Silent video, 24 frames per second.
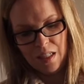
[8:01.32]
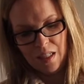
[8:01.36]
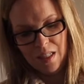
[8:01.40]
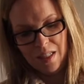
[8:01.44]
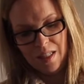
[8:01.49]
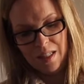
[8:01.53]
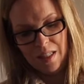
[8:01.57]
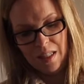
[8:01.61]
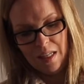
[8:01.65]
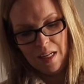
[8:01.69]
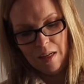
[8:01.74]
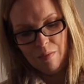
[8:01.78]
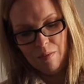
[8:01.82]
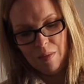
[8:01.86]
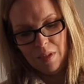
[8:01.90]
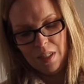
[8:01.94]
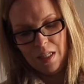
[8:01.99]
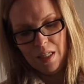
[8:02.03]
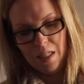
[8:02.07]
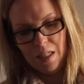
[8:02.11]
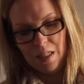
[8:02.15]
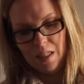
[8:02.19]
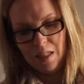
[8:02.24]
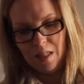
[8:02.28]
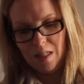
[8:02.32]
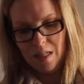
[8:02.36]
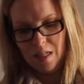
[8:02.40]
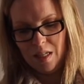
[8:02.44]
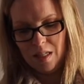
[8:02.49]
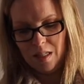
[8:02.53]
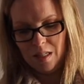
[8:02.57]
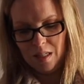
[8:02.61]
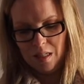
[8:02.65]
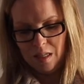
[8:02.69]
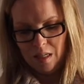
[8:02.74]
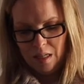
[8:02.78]
stems into
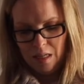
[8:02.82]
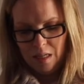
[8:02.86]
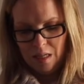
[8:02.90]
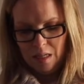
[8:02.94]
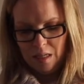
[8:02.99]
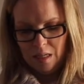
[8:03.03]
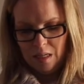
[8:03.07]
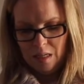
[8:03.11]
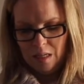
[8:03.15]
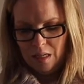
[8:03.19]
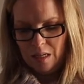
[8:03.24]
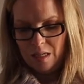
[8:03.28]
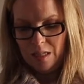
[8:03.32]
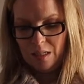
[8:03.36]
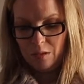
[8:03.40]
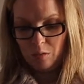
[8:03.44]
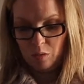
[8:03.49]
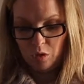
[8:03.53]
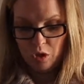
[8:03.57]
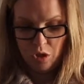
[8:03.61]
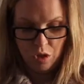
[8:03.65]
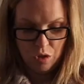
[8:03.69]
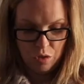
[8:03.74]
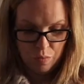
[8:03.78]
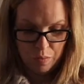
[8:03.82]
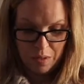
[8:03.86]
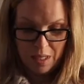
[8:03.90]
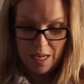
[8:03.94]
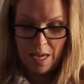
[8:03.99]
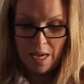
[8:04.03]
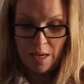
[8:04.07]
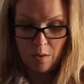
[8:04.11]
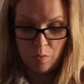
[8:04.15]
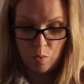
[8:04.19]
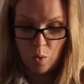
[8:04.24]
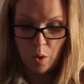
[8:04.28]
these little tubes, it
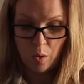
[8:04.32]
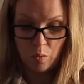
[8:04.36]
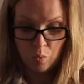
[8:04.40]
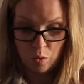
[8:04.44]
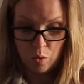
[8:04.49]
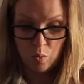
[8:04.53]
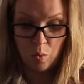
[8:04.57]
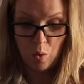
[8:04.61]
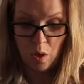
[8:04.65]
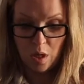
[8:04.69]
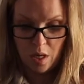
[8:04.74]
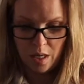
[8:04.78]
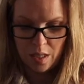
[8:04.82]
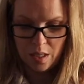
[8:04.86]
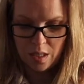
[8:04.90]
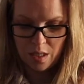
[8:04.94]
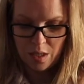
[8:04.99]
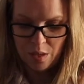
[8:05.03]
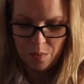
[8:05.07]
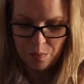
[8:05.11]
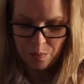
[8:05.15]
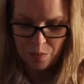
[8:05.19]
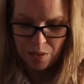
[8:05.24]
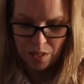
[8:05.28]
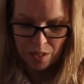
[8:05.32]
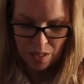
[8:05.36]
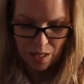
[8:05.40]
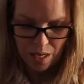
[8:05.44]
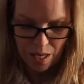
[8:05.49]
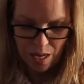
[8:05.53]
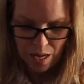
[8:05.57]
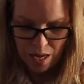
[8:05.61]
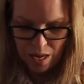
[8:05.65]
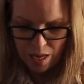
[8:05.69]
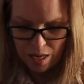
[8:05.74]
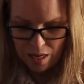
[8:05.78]
won't work.
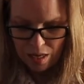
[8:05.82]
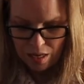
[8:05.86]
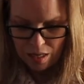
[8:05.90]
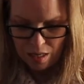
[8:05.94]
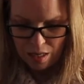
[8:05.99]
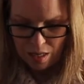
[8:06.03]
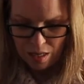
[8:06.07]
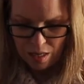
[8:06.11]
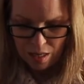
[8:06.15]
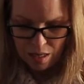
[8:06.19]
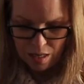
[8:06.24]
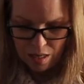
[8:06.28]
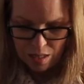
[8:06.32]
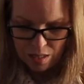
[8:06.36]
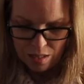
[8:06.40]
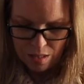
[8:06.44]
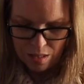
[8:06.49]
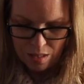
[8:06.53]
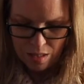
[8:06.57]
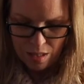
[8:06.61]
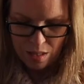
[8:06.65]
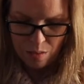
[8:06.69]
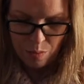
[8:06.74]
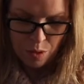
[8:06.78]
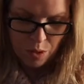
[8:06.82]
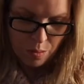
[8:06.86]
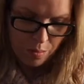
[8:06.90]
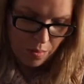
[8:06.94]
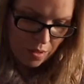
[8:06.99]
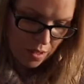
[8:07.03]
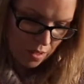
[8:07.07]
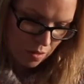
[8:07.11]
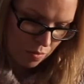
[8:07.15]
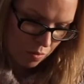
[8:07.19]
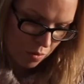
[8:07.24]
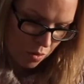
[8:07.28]
Okay, and I've got
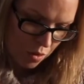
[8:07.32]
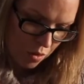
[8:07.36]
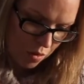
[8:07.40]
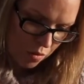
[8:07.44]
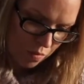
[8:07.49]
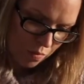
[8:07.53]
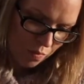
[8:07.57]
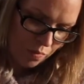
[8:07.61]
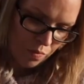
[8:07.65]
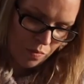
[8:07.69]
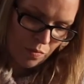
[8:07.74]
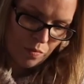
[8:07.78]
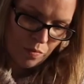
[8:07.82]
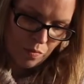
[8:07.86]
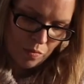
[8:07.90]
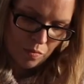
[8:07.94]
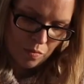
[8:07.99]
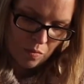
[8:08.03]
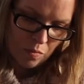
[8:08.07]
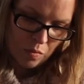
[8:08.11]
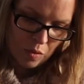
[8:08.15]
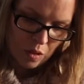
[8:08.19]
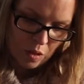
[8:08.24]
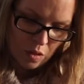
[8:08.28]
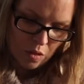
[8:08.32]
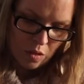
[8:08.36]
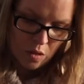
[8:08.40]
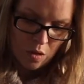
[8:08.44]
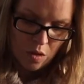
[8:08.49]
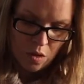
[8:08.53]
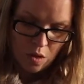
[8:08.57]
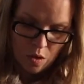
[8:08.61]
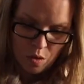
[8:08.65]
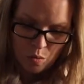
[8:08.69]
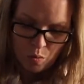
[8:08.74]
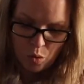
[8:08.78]
this
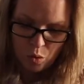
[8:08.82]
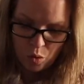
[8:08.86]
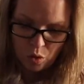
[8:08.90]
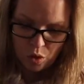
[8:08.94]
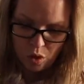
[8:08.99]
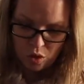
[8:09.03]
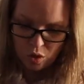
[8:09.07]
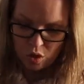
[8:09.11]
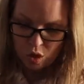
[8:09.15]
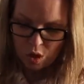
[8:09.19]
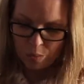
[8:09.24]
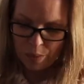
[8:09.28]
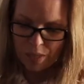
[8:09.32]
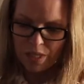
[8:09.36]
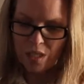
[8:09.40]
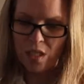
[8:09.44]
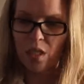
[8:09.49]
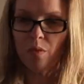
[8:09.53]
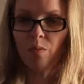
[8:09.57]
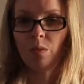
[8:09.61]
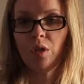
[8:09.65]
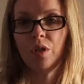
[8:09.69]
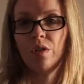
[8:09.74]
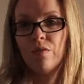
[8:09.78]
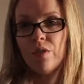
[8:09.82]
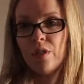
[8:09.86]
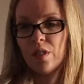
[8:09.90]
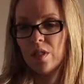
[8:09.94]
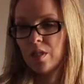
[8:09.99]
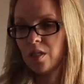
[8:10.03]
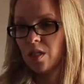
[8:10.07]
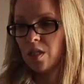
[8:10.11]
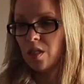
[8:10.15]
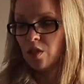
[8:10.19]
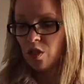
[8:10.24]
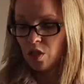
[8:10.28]
one more to the top. And don't worry if you
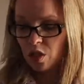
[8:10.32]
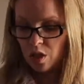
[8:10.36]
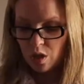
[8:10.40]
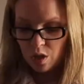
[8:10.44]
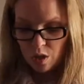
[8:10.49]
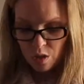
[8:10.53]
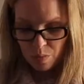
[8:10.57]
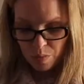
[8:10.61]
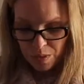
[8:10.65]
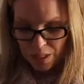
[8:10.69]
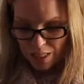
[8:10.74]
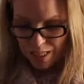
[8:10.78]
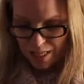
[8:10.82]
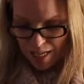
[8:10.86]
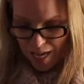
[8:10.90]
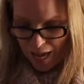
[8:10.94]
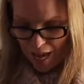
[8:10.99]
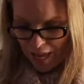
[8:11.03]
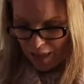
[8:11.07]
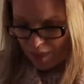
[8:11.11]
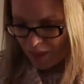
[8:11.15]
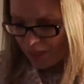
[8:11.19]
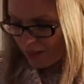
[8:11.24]
can see the tubes. Again,